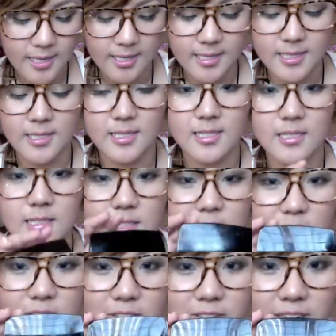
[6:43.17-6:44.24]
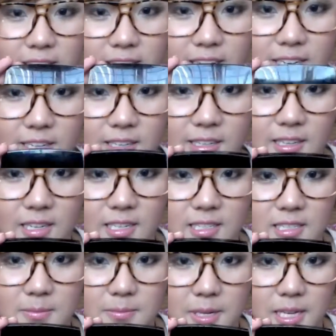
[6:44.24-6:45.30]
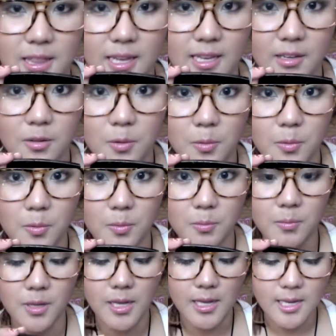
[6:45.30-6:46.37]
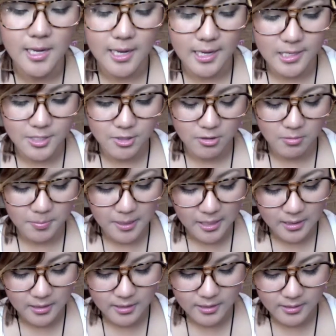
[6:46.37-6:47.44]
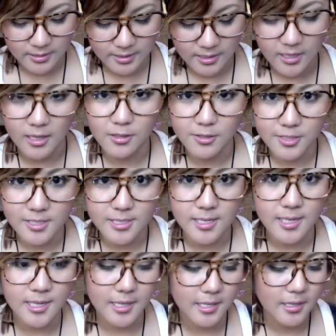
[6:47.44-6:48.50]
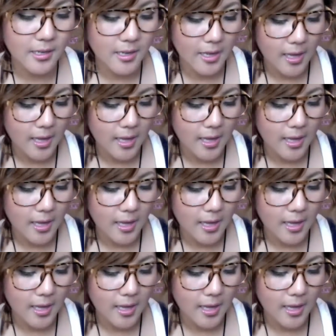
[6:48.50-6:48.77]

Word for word: is this one right here. It's my Lancome eyeshadow palette, the color design